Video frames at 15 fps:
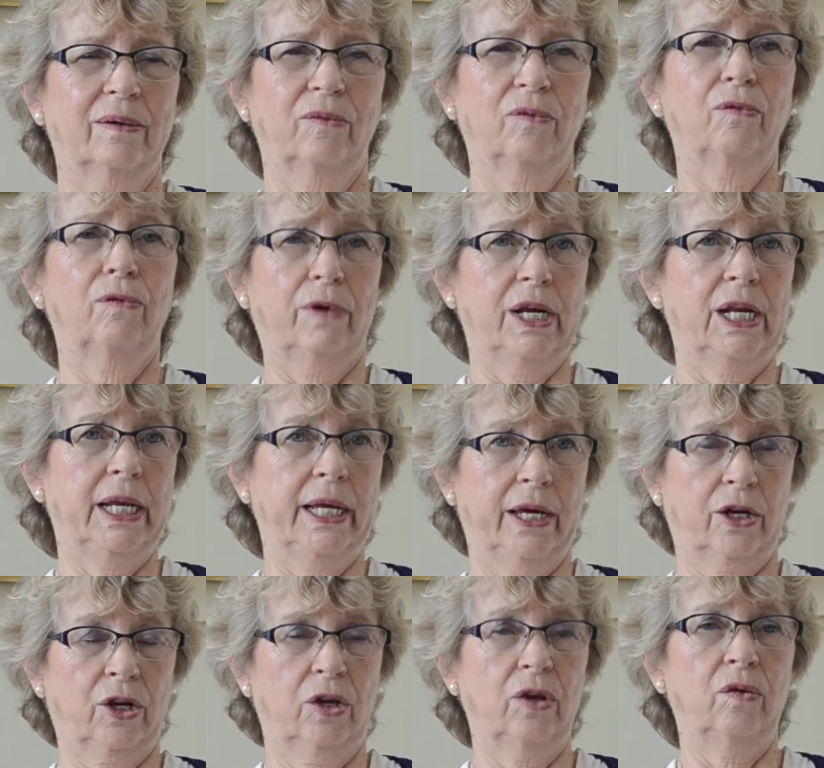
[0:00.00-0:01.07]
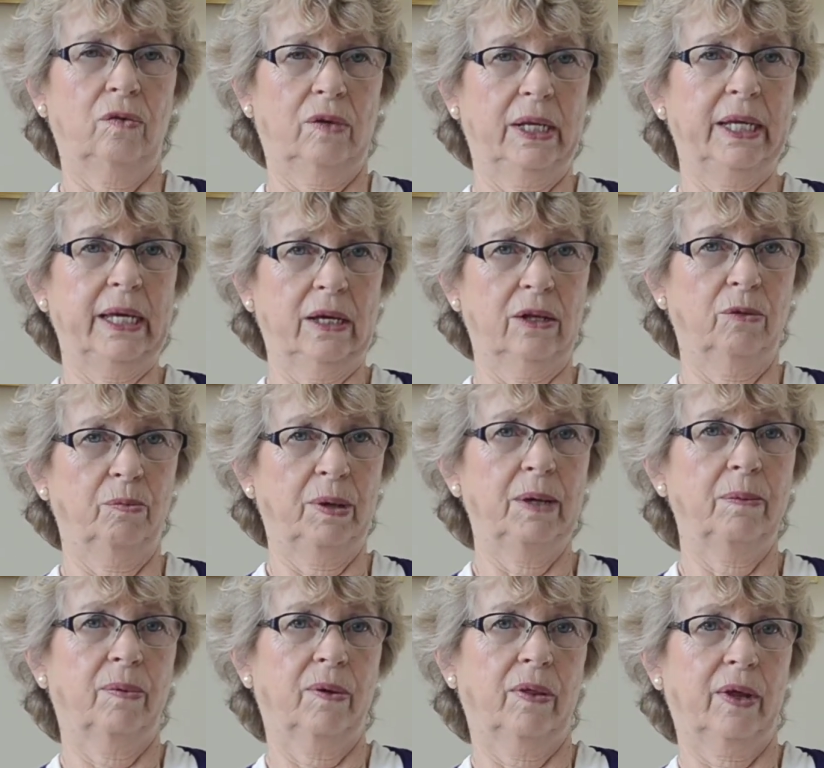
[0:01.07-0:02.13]
really acutely ill
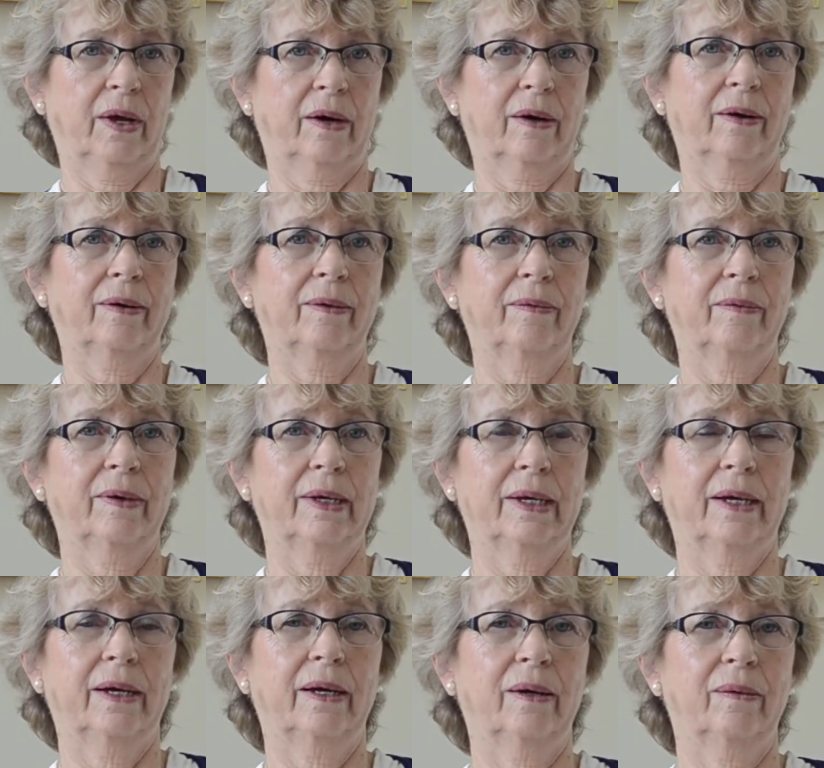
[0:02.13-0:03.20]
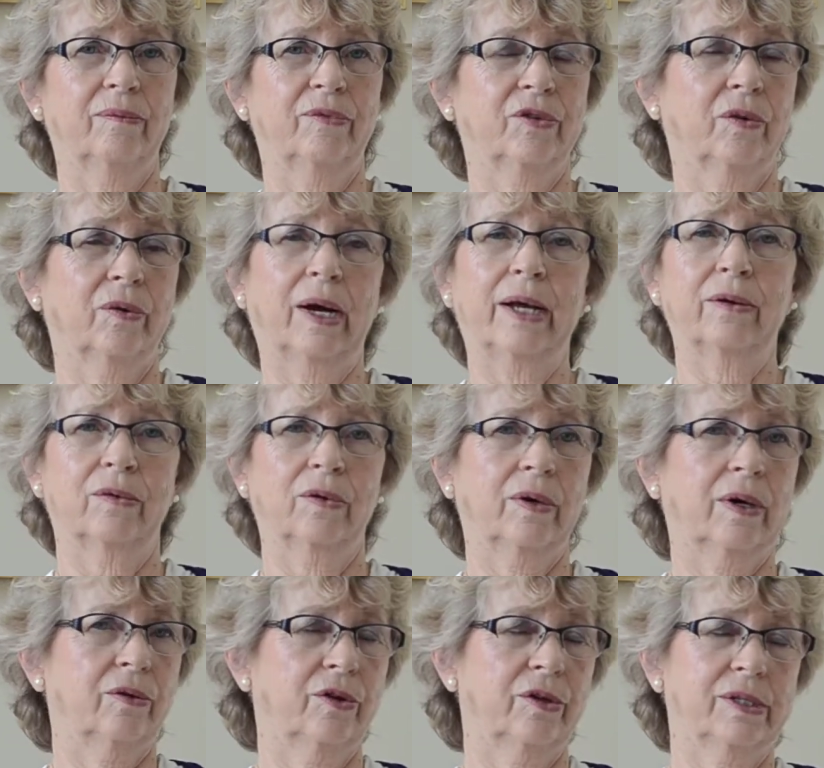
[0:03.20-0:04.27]
people there. So I don't know
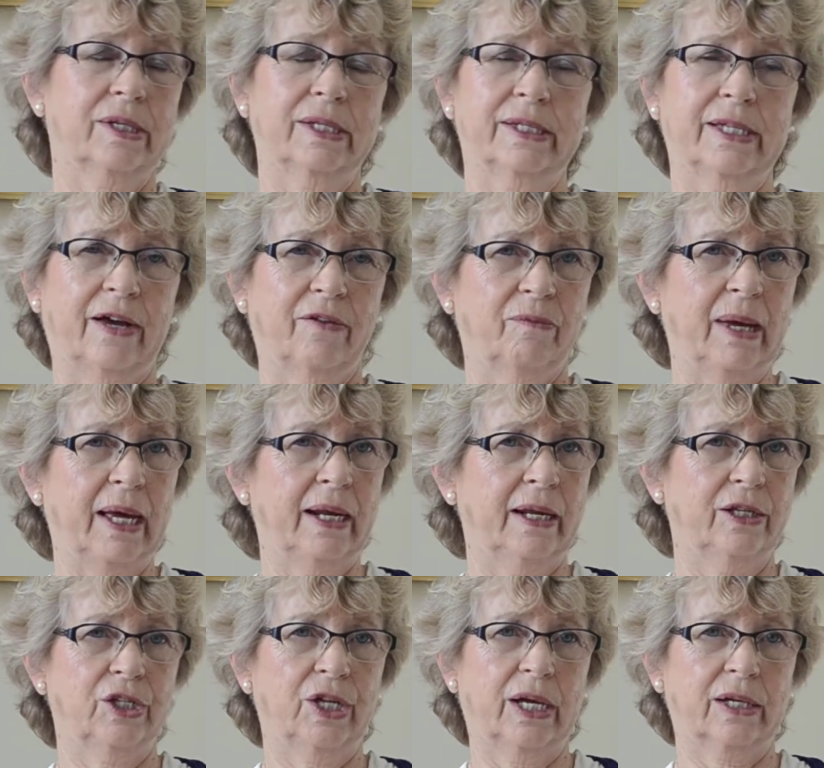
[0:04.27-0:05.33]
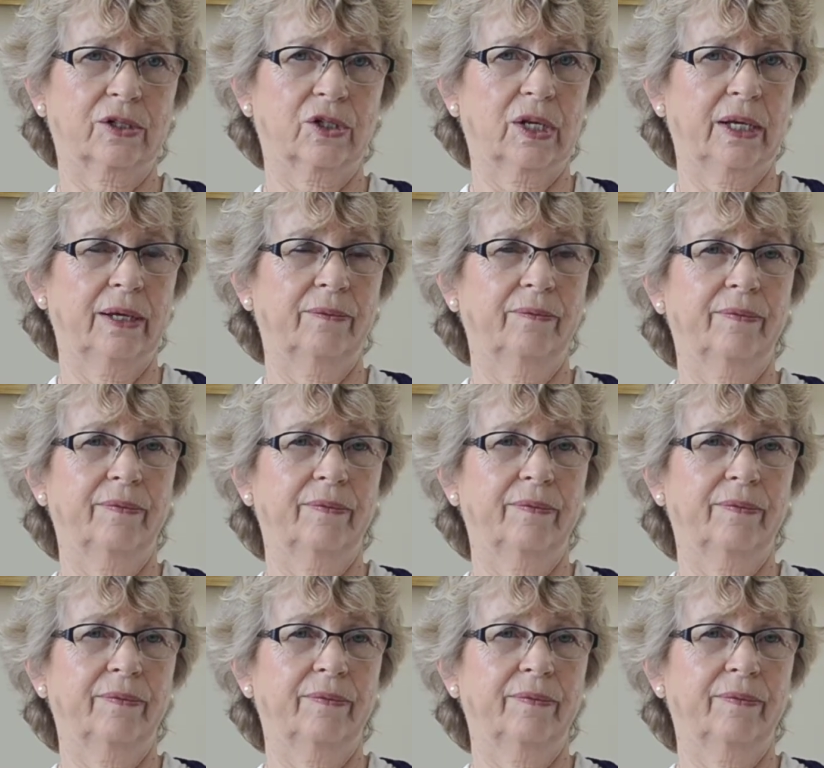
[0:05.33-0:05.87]
how nursing staff managed, actually.